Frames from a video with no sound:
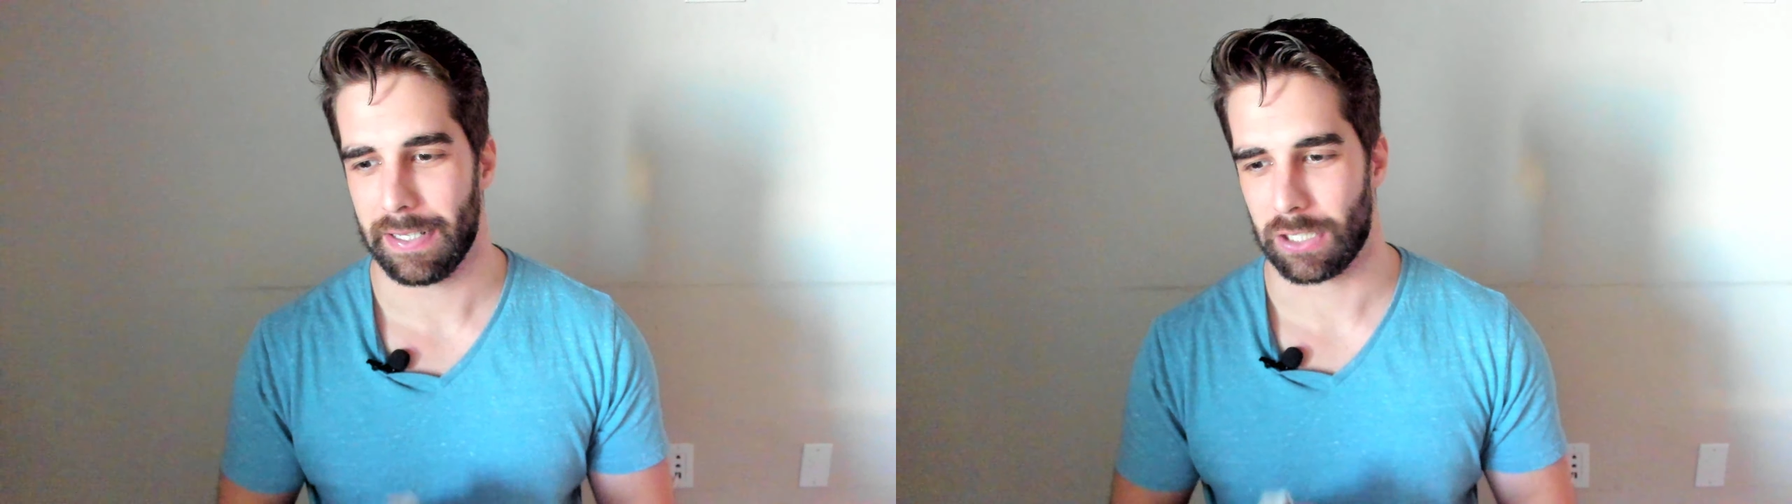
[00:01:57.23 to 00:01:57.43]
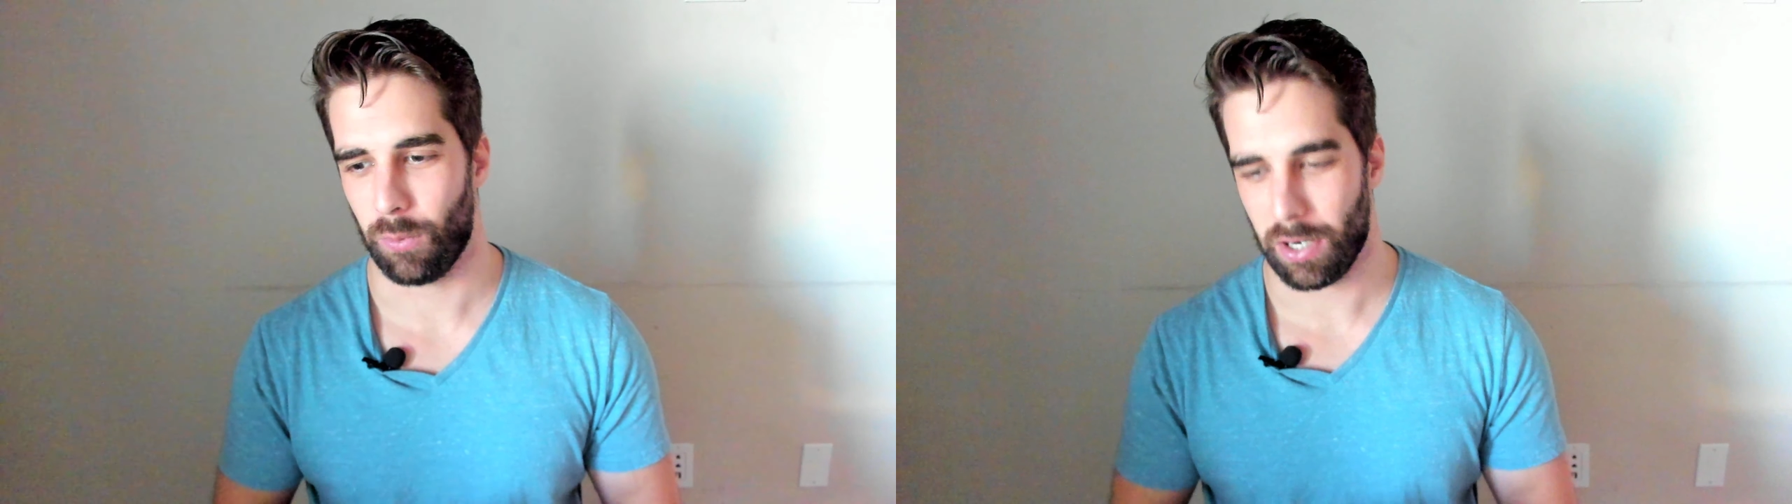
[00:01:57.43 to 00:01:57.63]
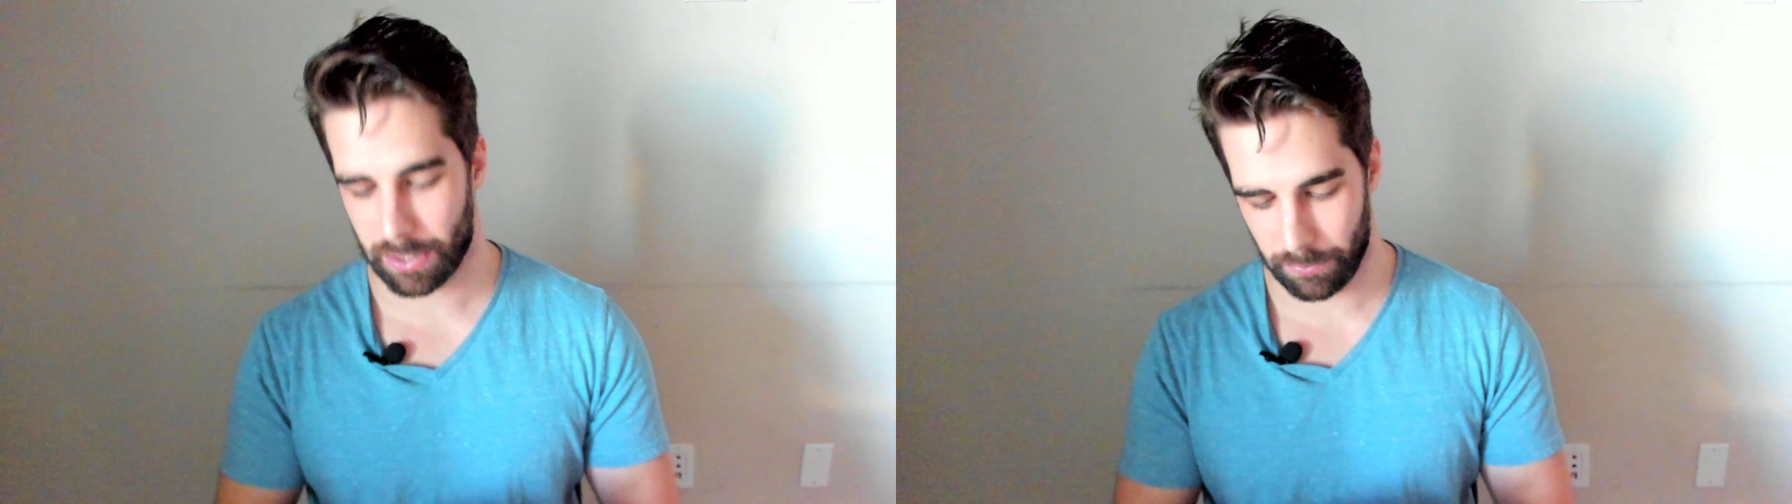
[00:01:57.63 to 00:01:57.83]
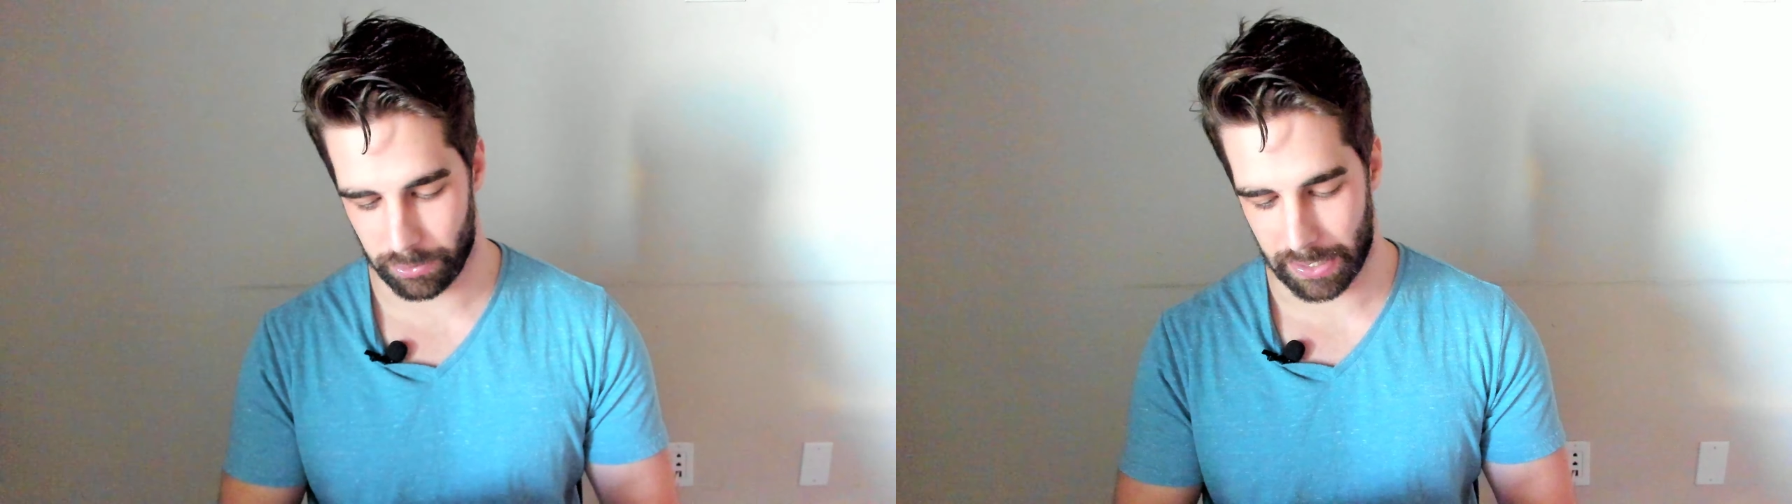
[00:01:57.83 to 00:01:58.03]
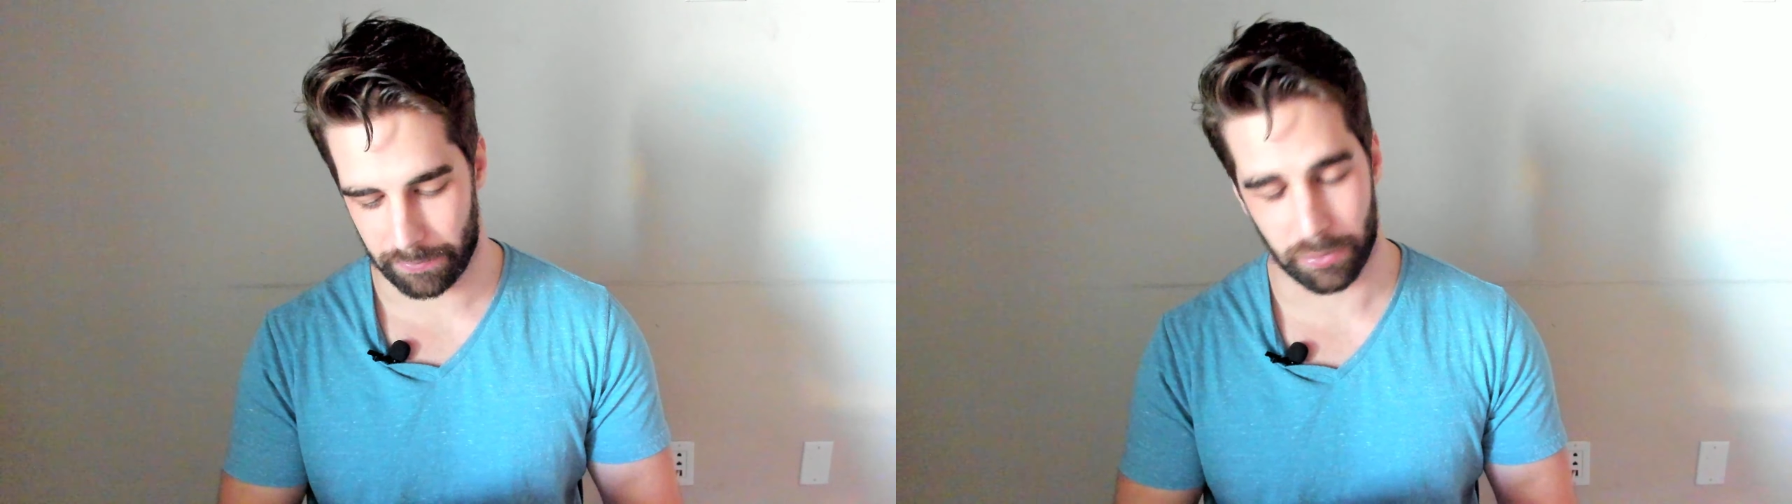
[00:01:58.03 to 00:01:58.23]
So welcome.
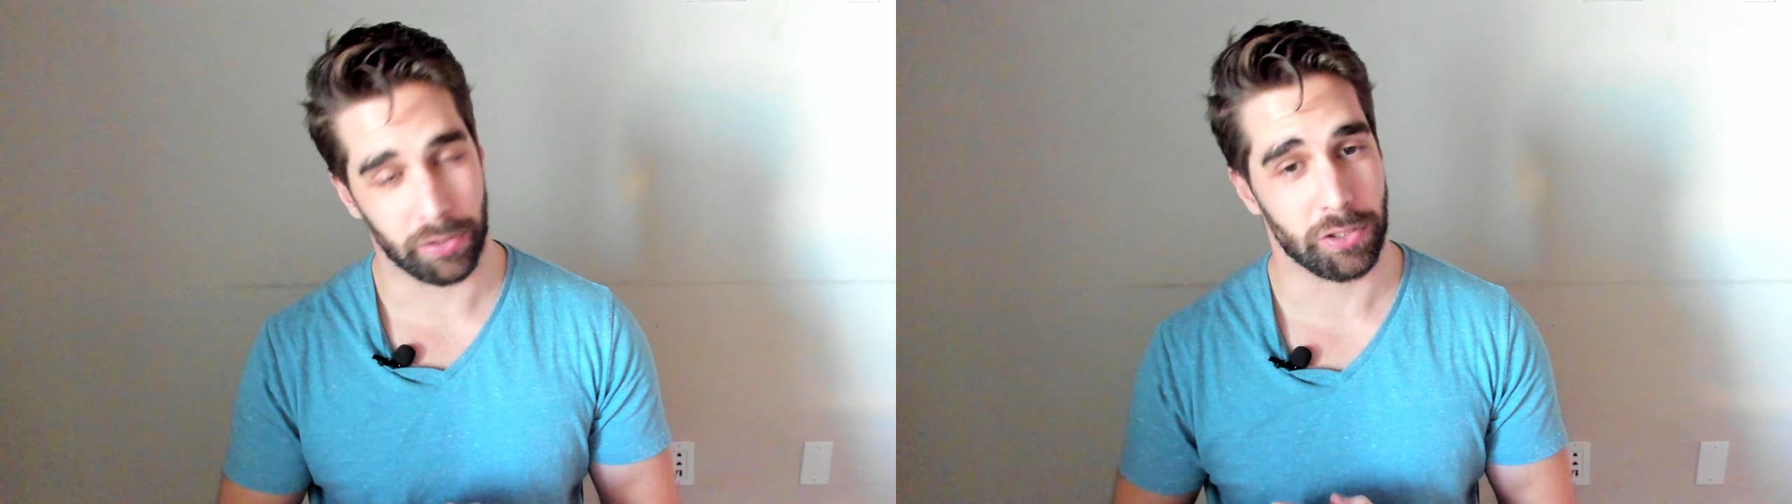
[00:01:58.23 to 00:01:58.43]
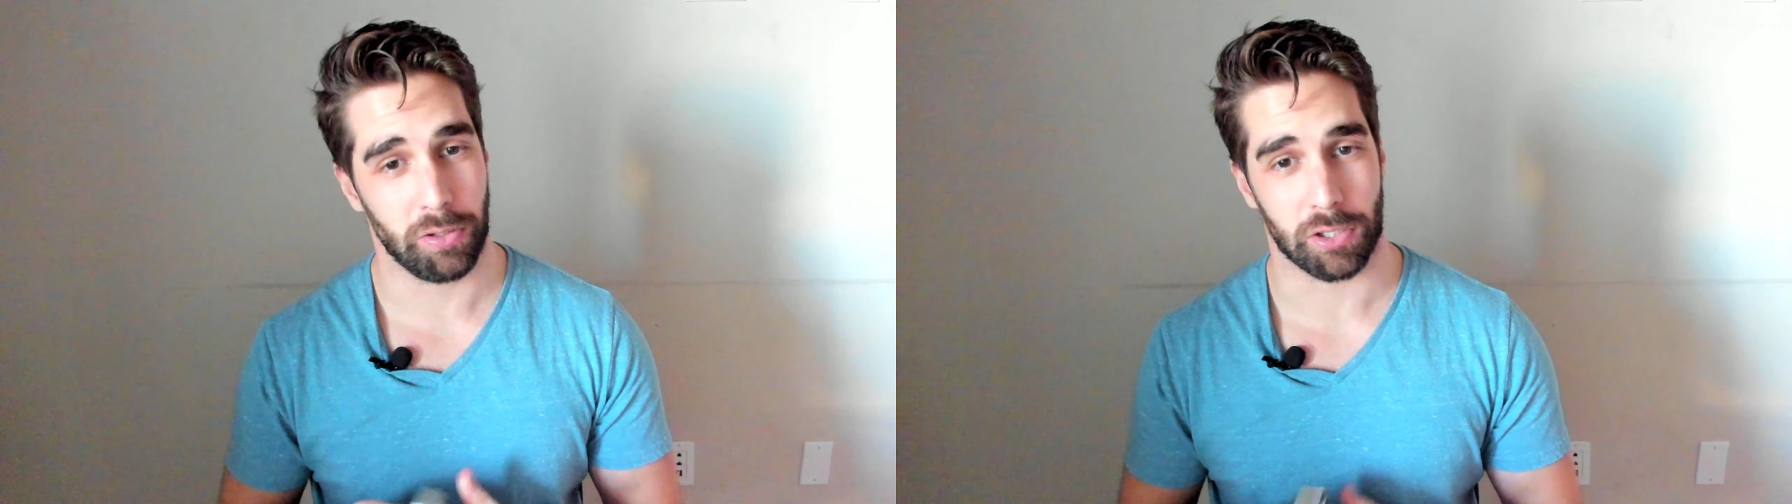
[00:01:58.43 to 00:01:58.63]
Without further ado,